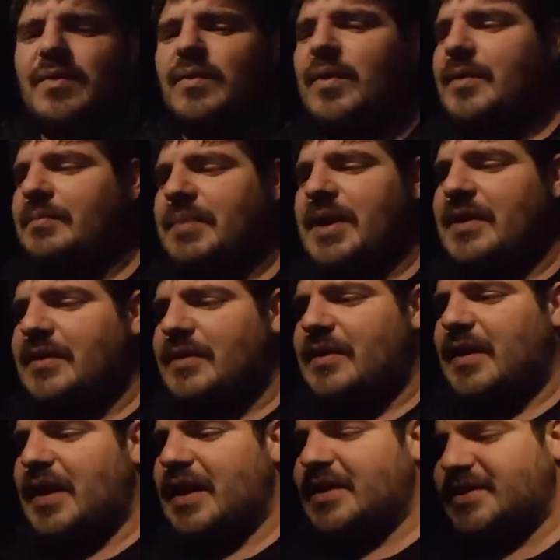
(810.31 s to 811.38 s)
would be
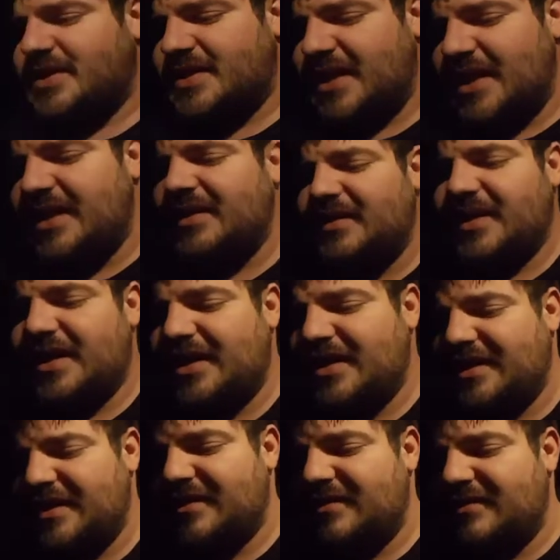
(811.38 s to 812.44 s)

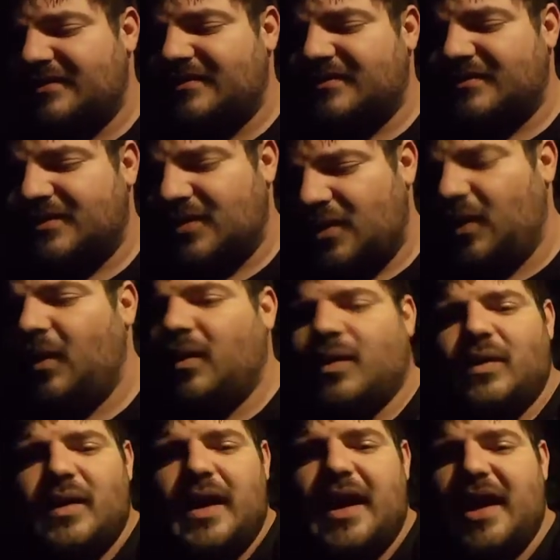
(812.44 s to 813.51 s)
exceedingly
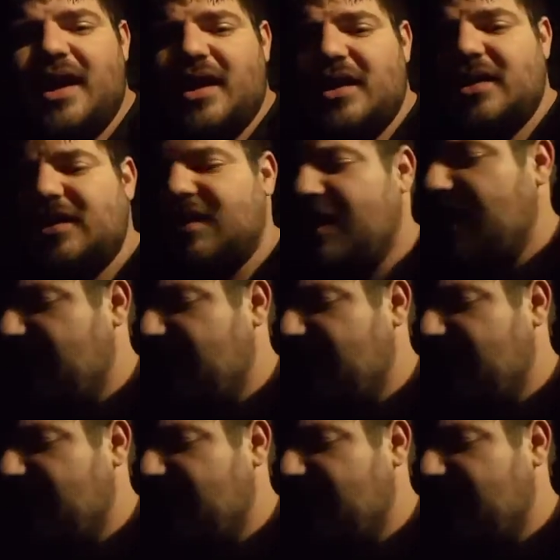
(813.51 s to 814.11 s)
cool. And